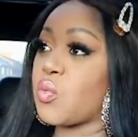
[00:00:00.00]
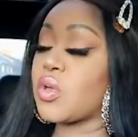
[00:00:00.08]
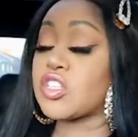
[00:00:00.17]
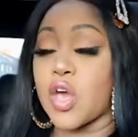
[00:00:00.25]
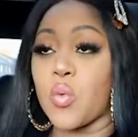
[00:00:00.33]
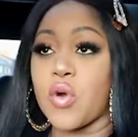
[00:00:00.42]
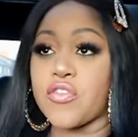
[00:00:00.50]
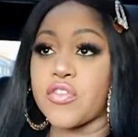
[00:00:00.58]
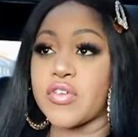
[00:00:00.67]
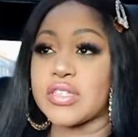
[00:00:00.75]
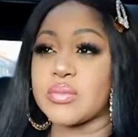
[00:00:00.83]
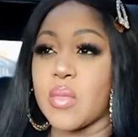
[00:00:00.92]
it's going well for
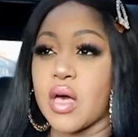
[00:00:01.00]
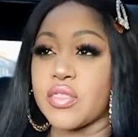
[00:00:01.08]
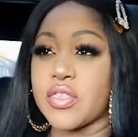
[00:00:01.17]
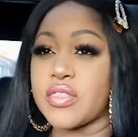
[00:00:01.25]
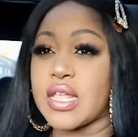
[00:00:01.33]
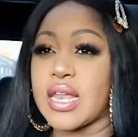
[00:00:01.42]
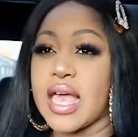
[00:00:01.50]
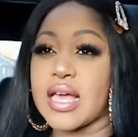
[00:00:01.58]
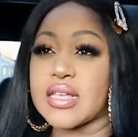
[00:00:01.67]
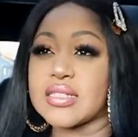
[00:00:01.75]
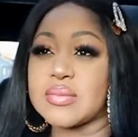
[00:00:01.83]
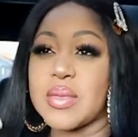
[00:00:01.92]
the first month, and then
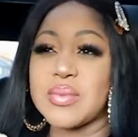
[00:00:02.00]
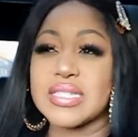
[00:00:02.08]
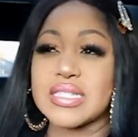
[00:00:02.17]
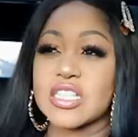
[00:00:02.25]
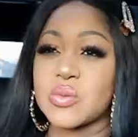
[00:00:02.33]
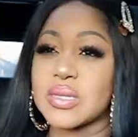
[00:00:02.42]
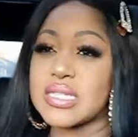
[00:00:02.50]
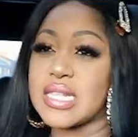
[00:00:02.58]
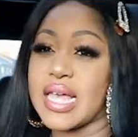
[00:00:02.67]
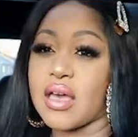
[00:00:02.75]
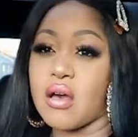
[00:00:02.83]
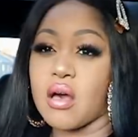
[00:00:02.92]
like maybe 6 weeks
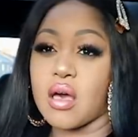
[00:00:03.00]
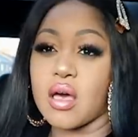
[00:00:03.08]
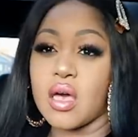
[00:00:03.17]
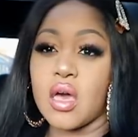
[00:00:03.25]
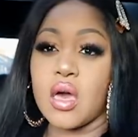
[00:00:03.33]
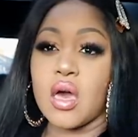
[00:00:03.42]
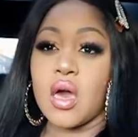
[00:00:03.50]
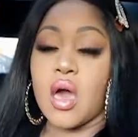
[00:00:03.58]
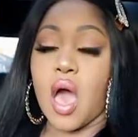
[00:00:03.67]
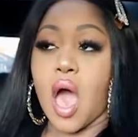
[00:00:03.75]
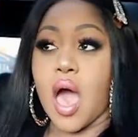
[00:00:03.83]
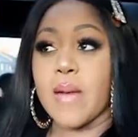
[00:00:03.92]
later,
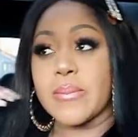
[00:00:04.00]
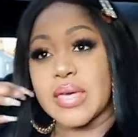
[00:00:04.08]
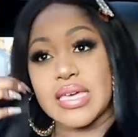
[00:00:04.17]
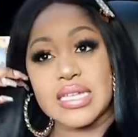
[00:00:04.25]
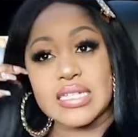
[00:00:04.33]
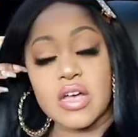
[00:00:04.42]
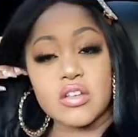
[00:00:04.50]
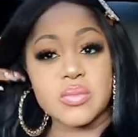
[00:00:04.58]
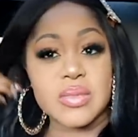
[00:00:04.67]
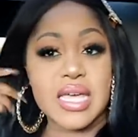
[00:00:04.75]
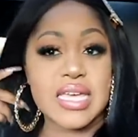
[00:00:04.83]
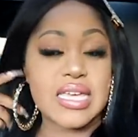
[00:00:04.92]
he tells
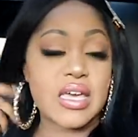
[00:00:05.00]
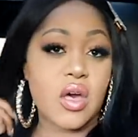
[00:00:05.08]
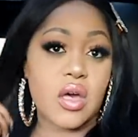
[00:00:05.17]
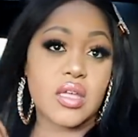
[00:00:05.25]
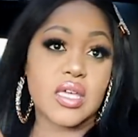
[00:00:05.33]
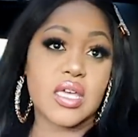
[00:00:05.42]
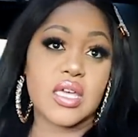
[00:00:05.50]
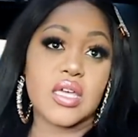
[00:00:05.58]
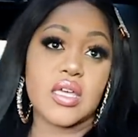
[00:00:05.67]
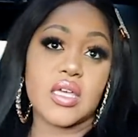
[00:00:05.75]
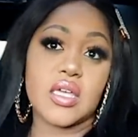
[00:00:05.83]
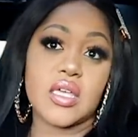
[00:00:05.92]
me that
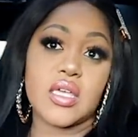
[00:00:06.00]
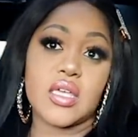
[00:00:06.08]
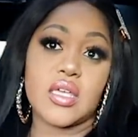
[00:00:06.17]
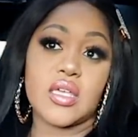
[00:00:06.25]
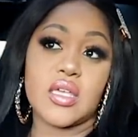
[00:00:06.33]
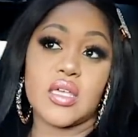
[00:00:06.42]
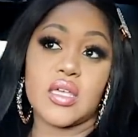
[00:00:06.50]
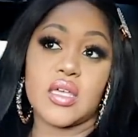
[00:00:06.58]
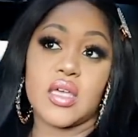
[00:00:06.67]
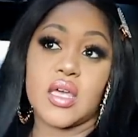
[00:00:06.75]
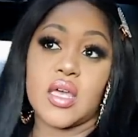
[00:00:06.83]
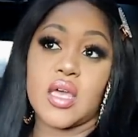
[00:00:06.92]
he
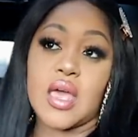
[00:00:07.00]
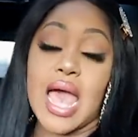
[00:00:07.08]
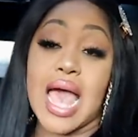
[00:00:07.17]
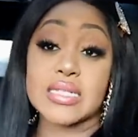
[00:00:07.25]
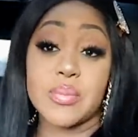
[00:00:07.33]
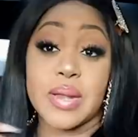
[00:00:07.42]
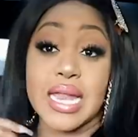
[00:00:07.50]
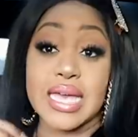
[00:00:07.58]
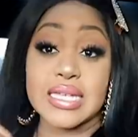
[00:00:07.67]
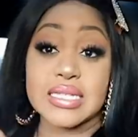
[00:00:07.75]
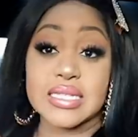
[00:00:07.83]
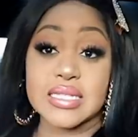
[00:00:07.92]
has a
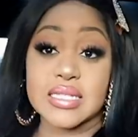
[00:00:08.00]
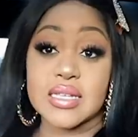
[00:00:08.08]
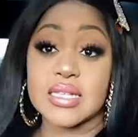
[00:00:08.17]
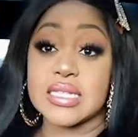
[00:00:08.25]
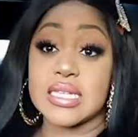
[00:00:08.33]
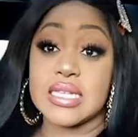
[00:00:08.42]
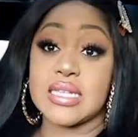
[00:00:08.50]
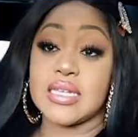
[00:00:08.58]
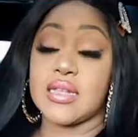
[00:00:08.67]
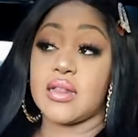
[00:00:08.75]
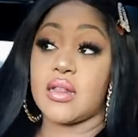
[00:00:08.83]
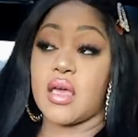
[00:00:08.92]
place, because
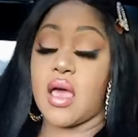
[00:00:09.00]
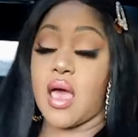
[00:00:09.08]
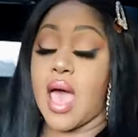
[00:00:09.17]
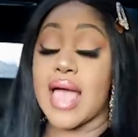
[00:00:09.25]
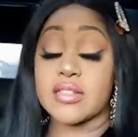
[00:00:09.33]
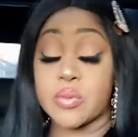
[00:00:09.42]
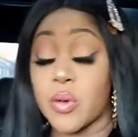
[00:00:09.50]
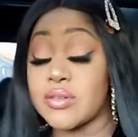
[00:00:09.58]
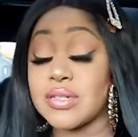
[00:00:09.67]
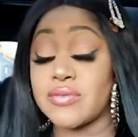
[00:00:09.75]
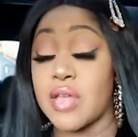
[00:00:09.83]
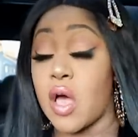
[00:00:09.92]
he, I
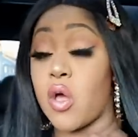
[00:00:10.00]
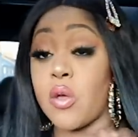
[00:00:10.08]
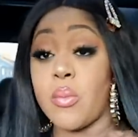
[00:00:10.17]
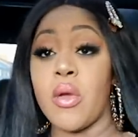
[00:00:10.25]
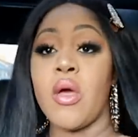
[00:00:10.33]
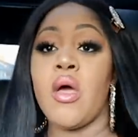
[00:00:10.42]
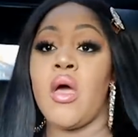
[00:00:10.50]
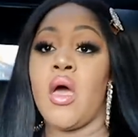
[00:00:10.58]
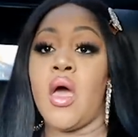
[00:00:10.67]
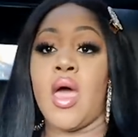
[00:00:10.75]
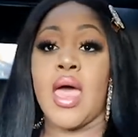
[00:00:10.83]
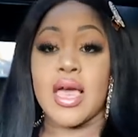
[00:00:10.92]
suppose, lived at home.
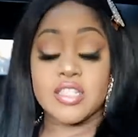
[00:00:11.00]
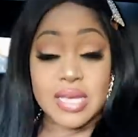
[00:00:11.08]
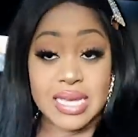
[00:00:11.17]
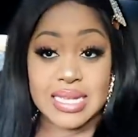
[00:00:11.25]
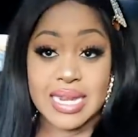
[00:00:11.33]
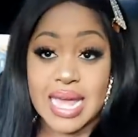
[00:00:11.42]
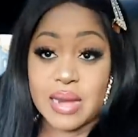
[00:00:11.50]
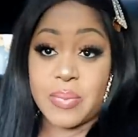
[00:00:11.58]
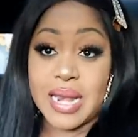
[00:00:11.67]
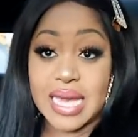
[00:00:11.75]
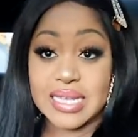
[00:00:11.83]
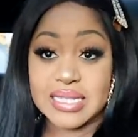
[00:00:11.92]
So he said he had a
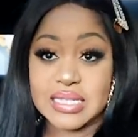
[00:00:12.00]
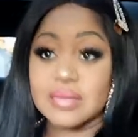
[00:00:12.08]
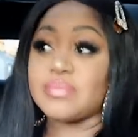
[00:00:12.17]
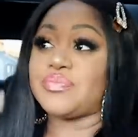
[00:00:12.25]
place.